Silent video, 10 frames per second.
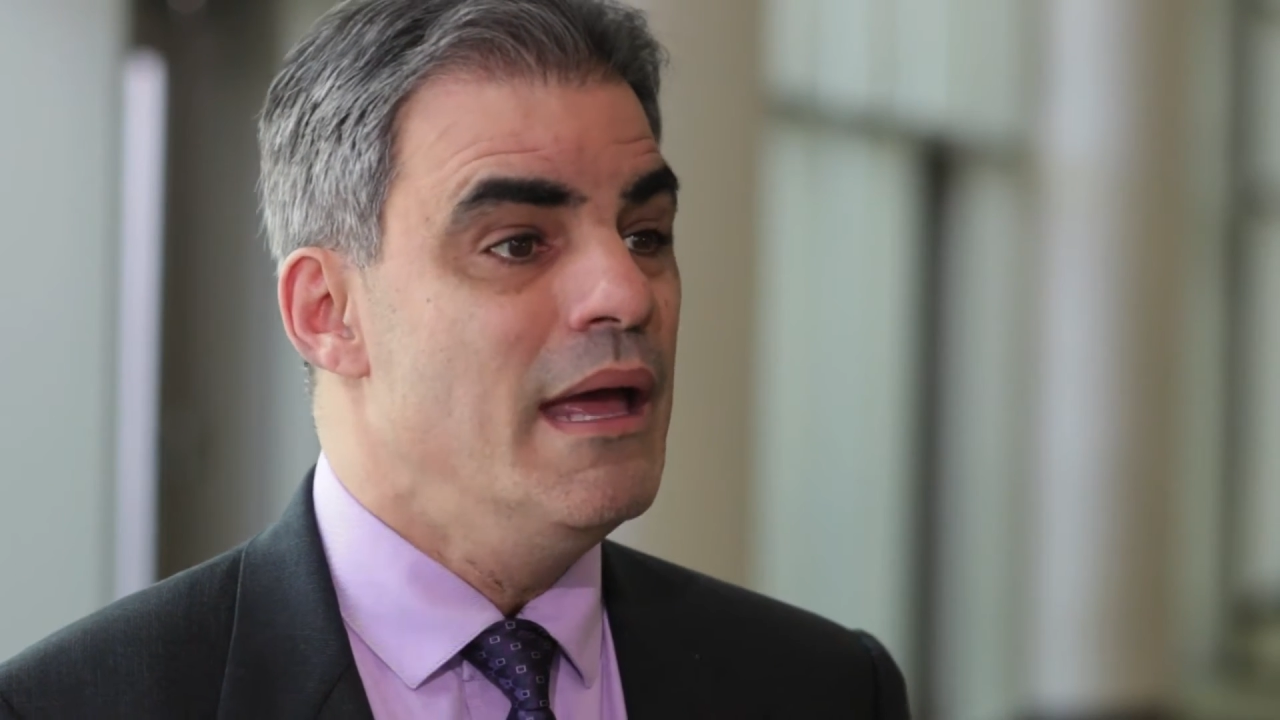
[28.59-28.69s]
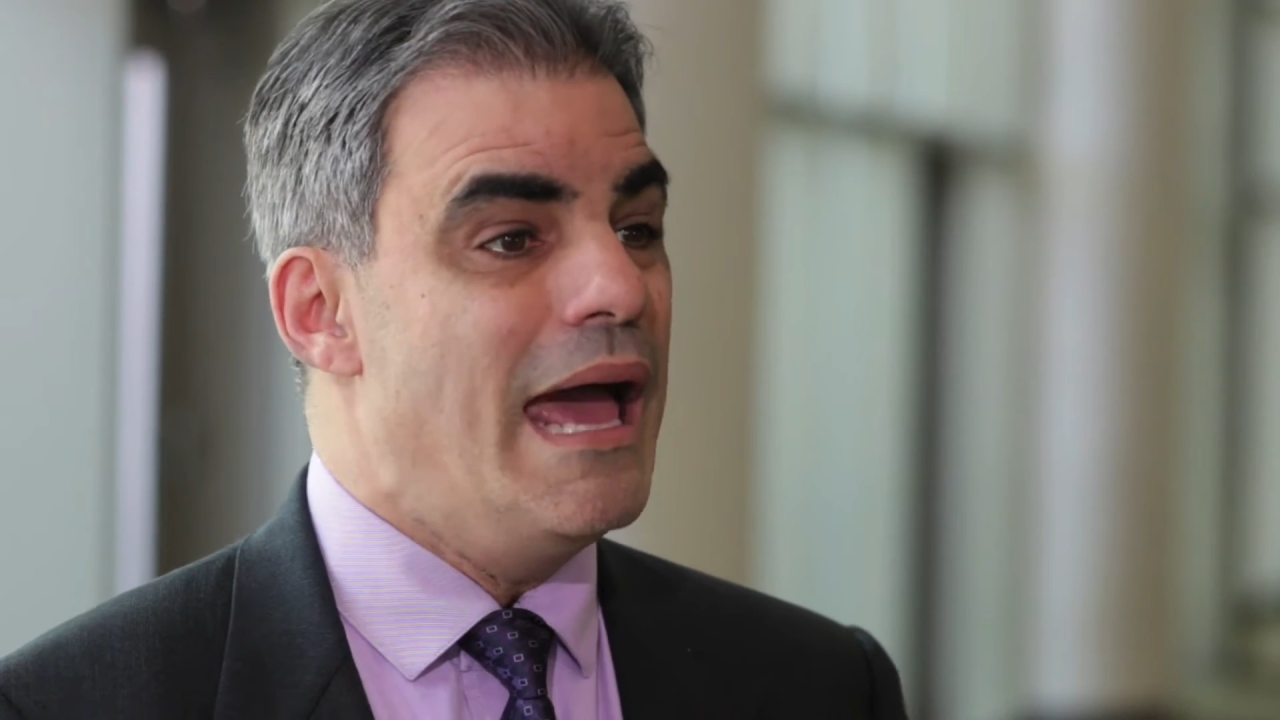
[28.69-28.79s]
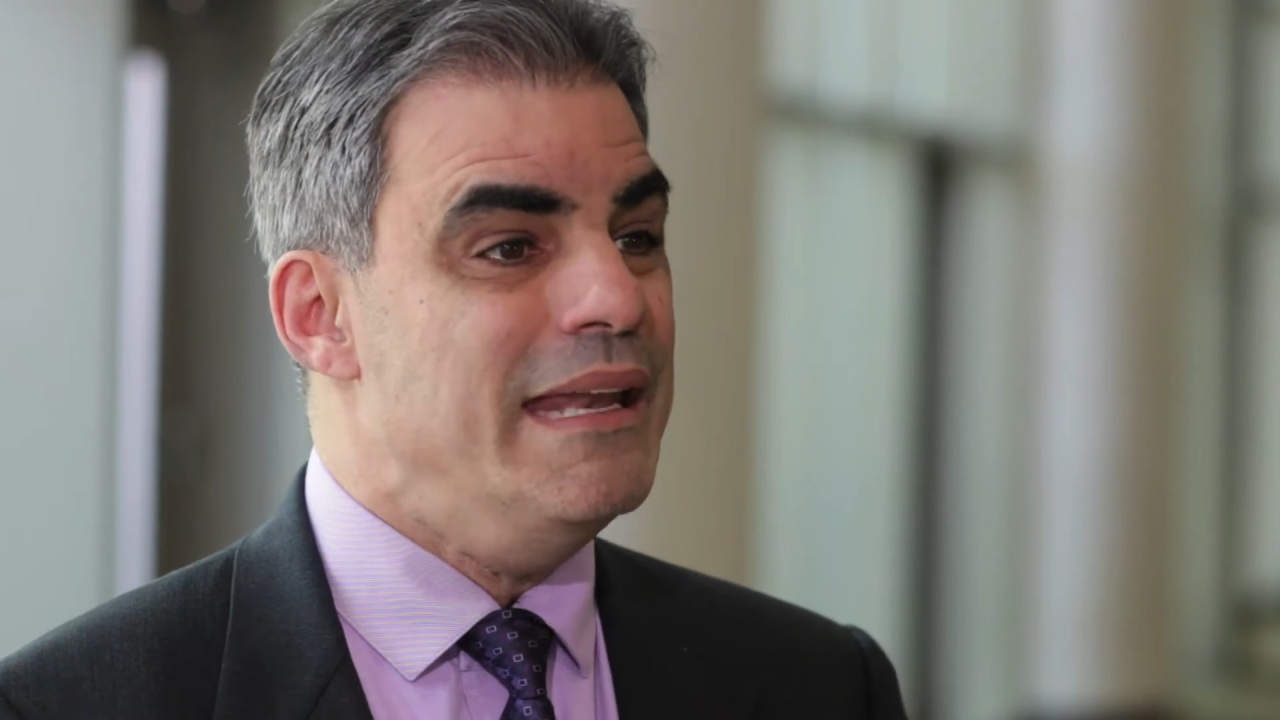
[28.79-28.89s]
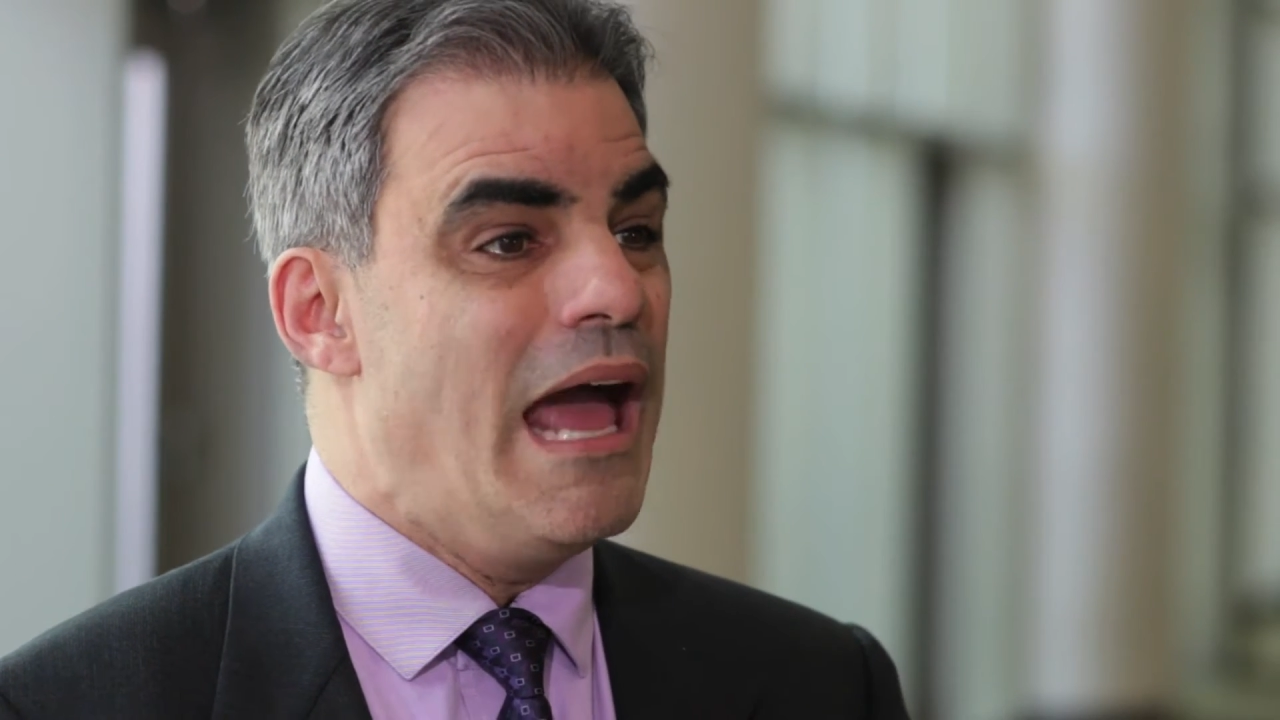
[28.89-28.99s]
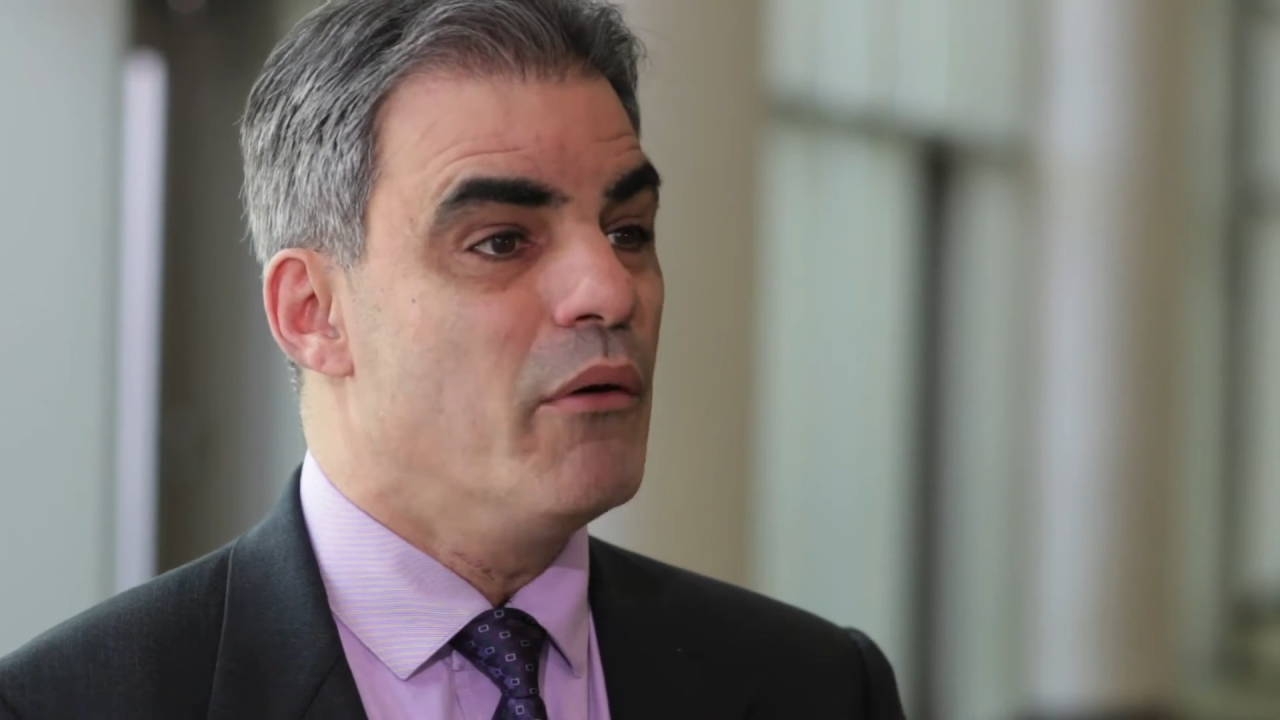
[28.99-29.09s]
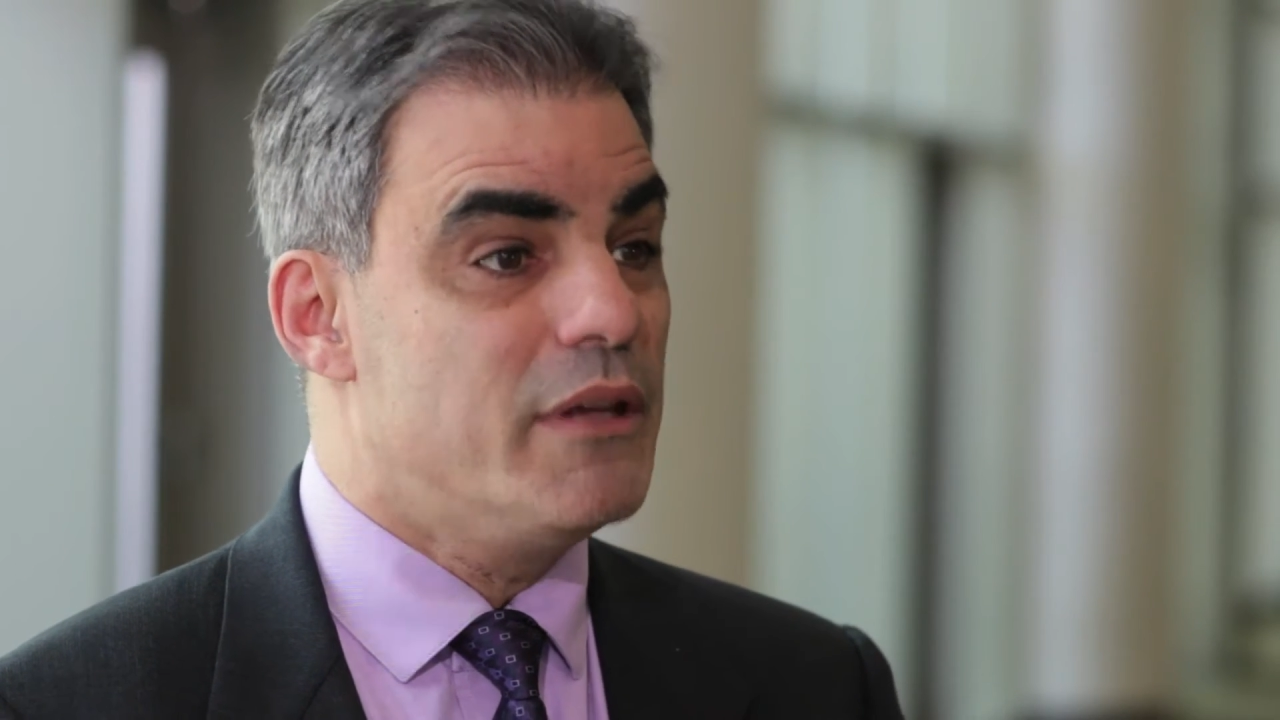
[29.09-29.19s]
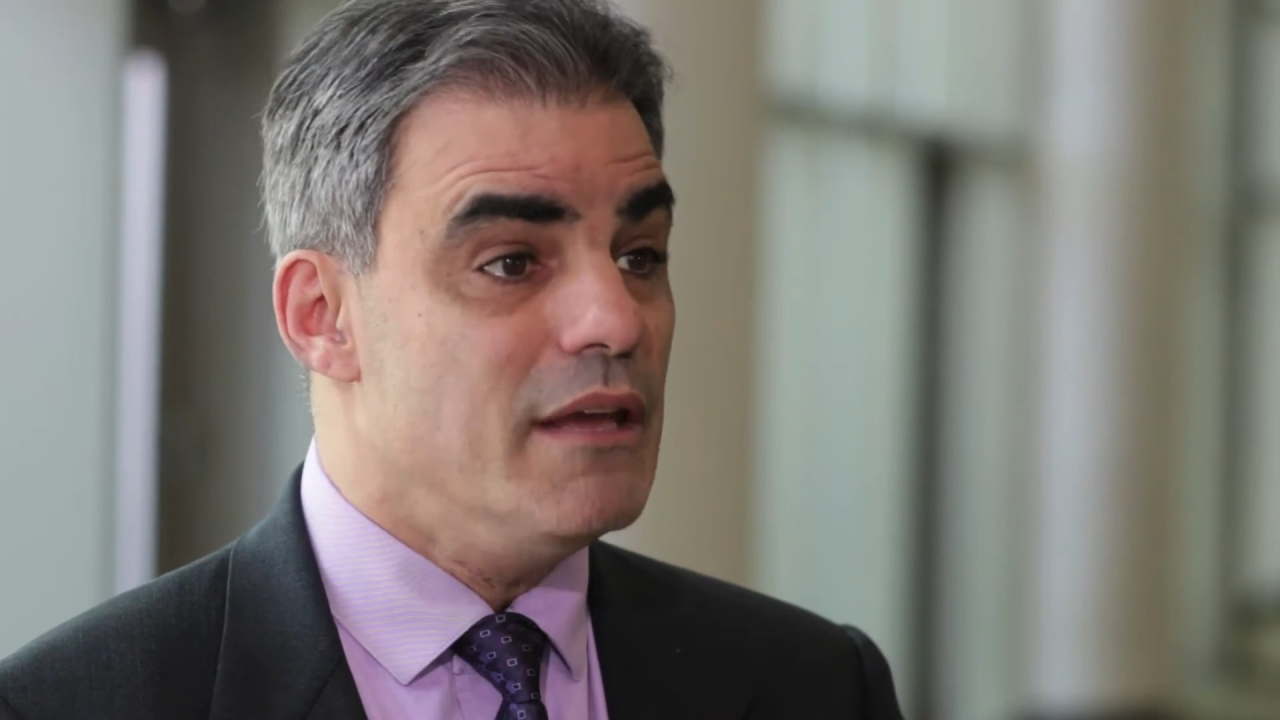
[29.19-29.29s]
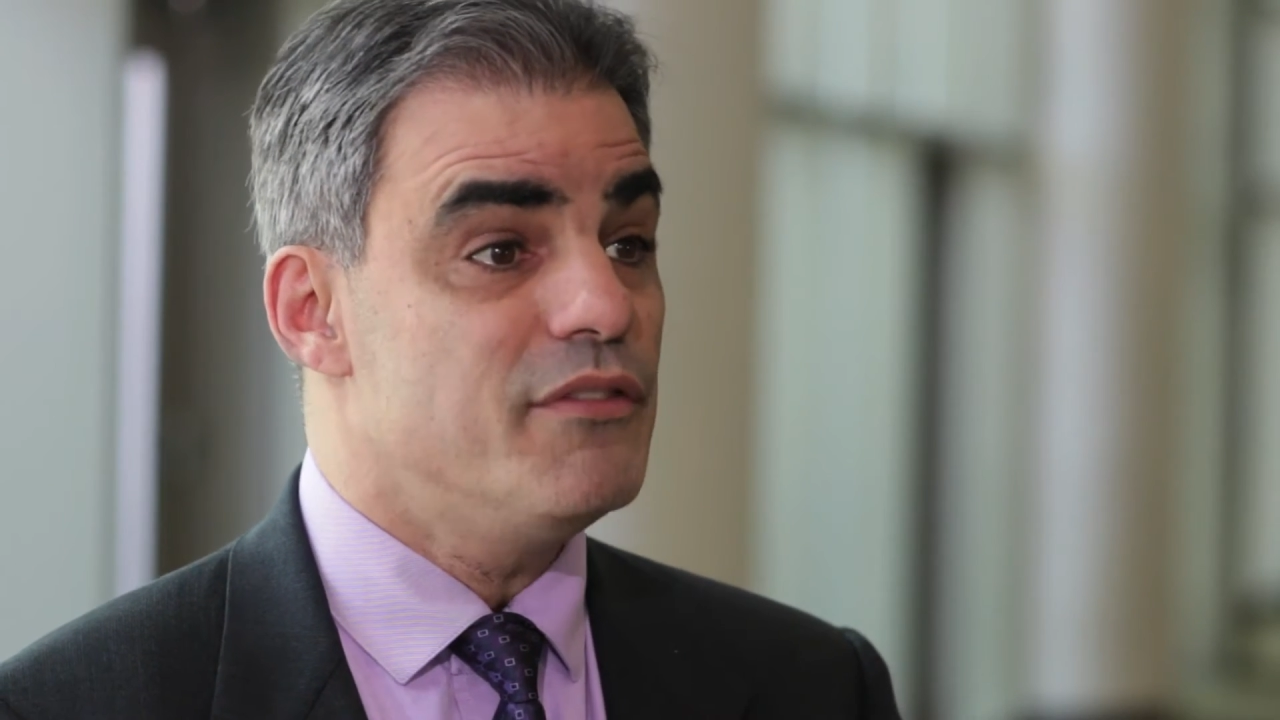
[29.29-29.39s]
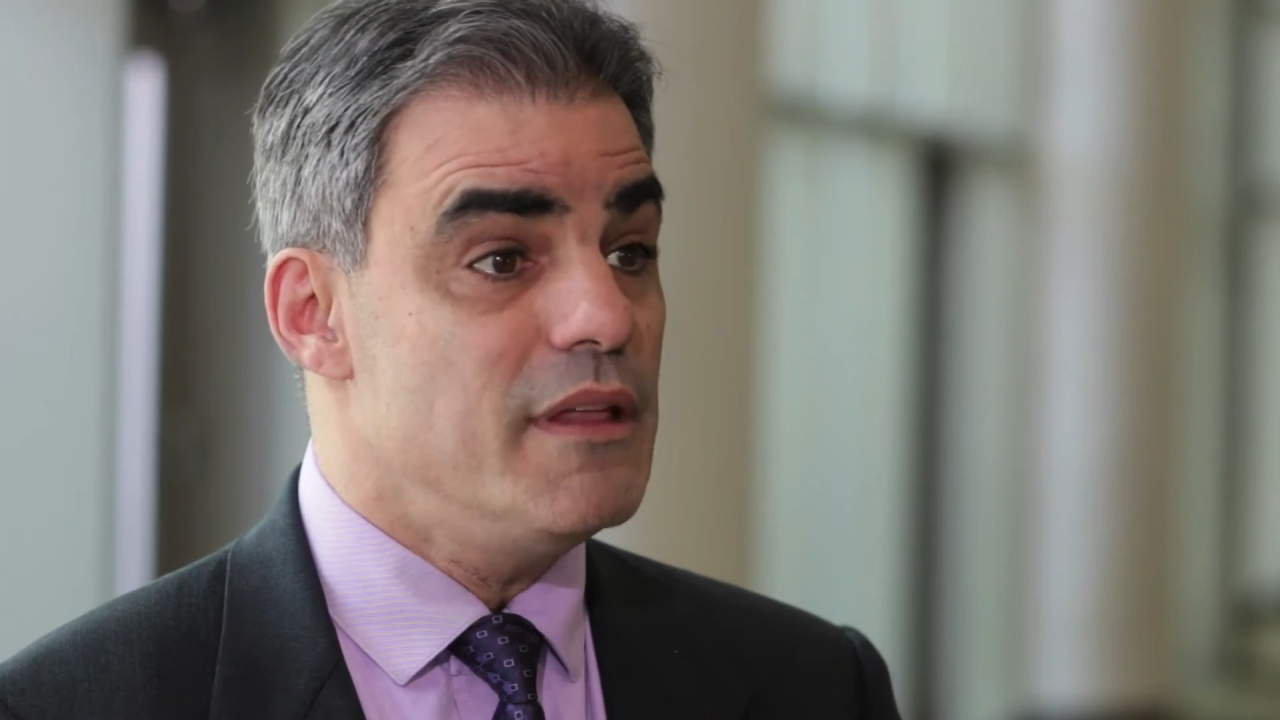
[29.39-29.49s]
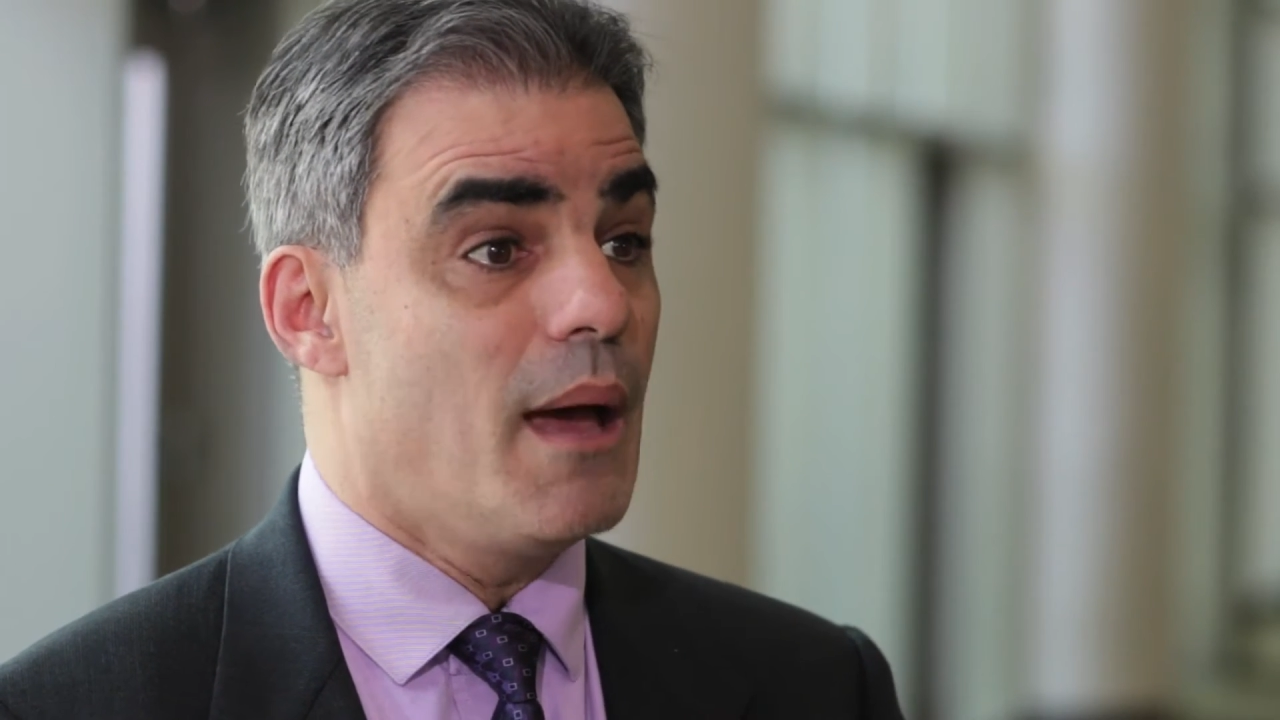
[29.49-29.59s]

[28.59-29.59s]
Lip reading: and now gives the